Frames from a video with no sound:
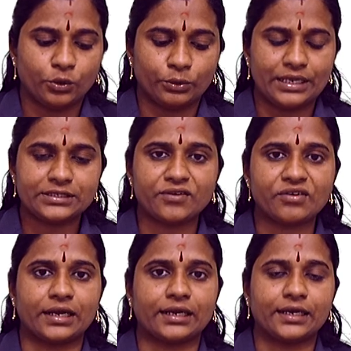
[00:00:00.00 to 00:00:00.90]

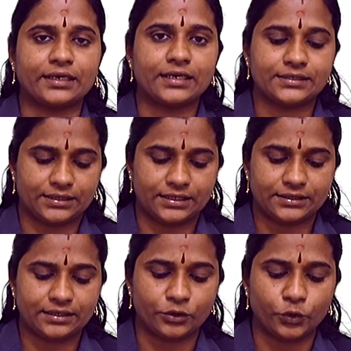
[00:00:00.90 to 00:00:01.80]
UNICEF headquarters is in